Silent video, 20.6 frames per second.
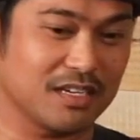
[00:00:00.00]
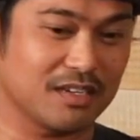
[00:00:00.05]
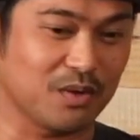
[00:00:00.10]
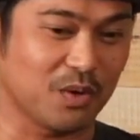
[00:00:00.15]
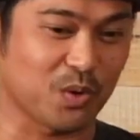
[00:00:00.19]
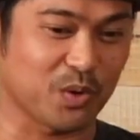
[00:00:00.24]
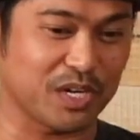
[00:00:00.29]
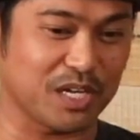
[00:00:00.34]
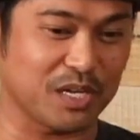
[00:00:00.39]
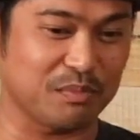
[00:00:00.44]

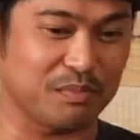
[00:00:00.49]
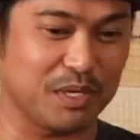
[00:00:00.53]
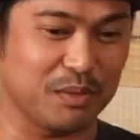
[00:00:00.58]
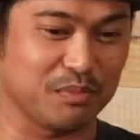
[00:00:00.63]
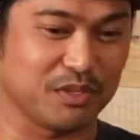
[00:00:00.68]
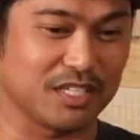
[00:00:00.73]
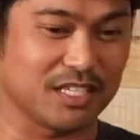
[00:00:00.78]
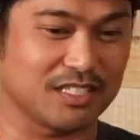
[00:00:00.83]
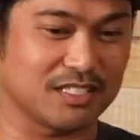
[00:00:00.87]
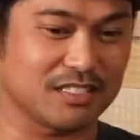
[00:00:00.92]
and
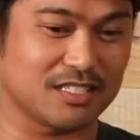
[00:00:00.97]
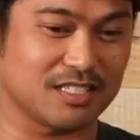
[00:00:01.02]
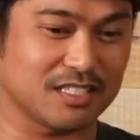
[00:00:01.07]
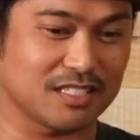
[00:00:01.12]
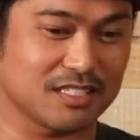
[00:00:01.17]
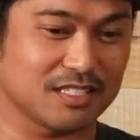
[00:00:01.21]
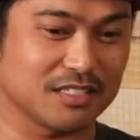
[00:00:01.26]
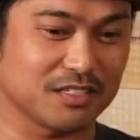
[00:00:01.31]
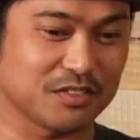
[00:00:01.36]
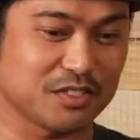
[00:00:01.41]
hoarding people
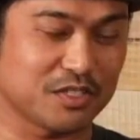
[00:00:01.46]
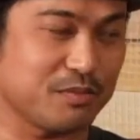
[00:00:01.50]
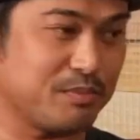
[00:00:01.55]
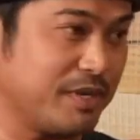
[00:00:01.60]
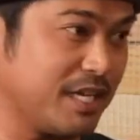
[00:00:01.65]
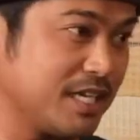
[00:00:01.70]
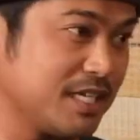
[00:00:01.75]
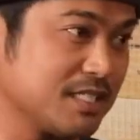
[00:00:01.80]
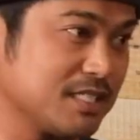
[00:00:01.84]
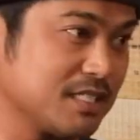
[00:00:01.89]
into this
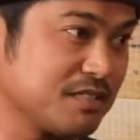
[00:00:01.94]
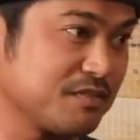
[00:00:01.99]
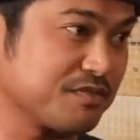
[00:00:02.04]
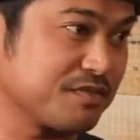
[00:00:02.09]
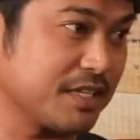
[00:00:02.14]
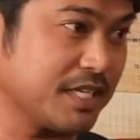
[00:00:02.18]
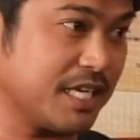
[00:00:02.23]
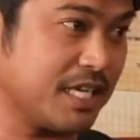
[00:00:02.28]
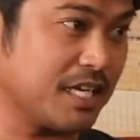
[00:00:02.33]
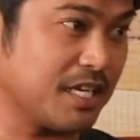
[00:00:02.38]
little
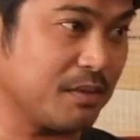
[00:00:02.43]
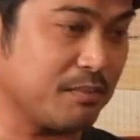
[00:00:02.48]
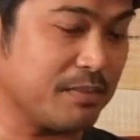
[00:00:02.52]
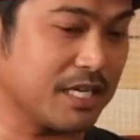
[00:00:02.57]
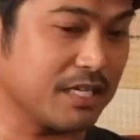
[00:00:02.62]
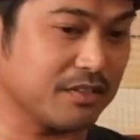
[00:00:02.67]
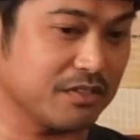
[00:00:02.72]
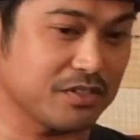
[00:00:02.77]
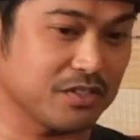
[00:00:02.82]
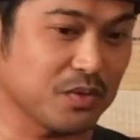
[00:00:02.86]
space and
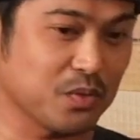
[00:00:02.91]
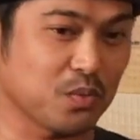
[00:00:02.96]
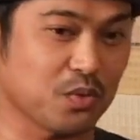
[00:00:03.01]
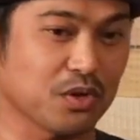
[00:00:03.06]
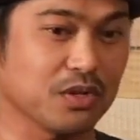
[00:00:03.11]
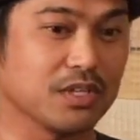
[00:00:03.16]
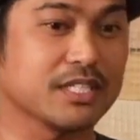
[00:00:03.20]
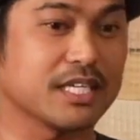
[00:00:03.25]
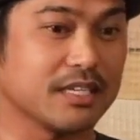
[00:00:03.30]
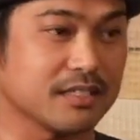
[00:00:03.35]
forgetting about
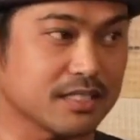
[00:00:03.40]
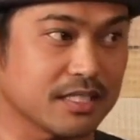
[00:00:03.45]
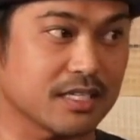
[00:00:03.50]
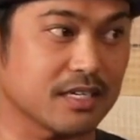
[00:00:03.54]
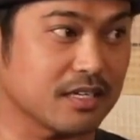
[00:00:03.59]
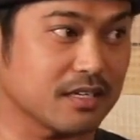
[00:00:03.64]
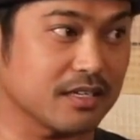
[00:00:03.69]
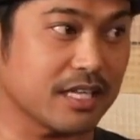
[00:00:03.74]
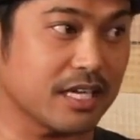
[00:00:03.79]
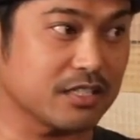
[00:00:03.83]
there's a world
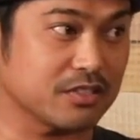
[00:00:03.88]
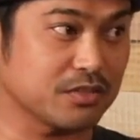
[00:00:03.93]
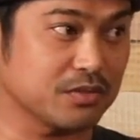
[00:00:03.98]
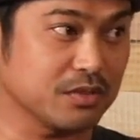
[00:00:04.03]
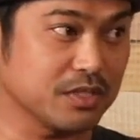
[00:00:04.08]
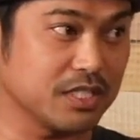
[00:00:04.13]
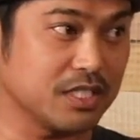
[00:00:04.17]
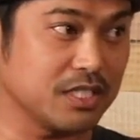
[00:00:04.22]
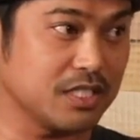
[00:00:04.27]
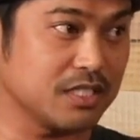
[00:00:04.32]
out there
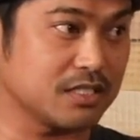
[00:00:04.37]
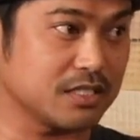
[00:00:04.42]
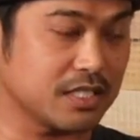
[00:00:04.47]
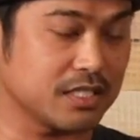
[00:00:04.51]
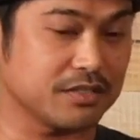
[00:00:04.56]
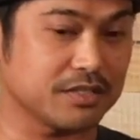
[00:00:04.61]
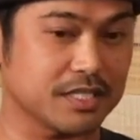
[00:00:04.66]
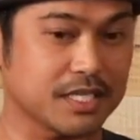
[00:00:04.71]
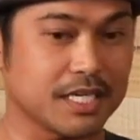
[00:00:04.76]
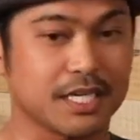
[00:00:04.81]
that truly
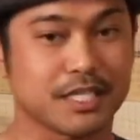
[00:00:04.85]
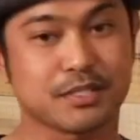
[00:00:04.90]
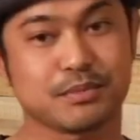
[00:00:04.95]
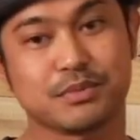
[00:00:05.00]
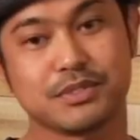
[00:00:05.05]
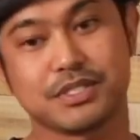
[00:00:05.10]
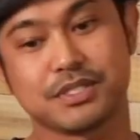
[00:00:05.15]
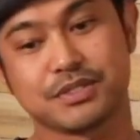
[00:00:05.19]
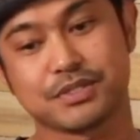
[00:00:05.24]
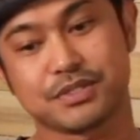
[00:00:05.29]
needs to hear the
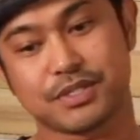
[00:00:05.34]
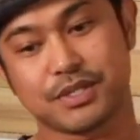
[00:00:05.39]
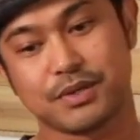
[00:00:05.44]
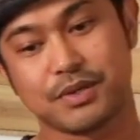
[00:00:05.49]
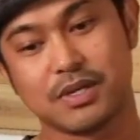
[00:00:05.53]
gospel.